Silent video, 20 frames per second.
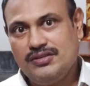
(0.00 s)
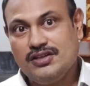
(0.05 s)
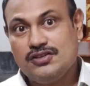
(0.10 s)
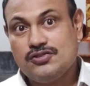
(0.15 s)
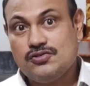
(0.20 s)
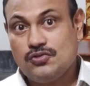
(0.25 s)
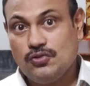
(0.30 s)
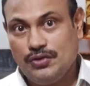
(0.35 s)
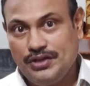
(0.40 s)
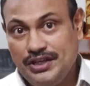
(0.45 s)

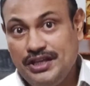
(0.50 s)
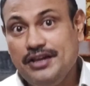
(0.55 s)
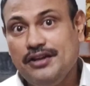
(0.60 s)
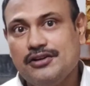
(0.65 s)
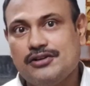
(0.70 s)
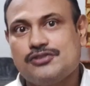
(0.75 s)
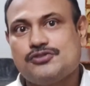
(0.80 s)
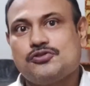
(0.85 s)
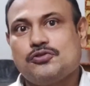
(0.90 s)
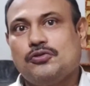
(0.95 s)
So here
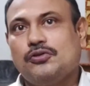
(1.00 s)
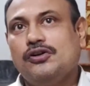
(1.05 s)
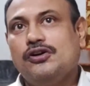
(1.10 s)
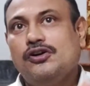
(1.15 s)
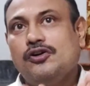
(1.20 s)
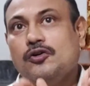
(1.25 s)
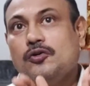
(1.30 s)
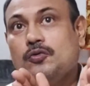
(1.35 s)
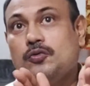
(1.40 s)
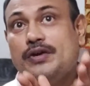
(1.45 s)

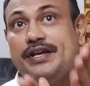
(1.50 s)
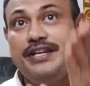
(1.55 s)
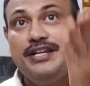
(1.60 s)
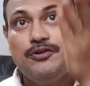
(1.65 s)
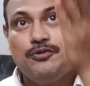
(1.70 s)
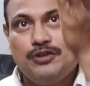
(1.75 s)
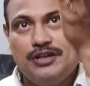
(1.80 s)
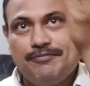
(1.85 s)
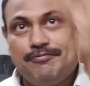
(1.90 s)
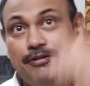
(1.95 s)
also when
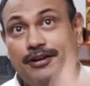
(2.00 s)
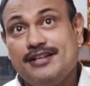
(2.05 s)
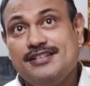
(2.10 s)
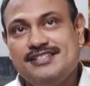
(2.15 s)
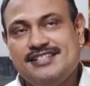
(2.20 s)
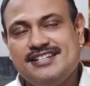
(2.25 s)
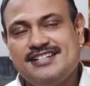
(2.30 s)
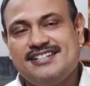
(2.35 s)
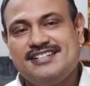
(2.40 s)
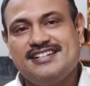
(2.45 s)
you
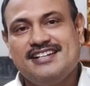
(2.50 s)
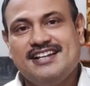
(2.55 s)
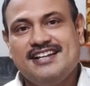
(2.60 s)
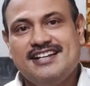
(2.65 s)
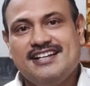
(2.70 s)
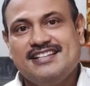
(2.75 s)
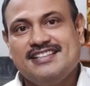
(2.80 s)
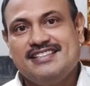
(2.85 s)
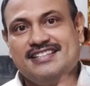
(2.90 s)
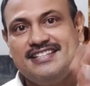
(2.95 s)
differentiate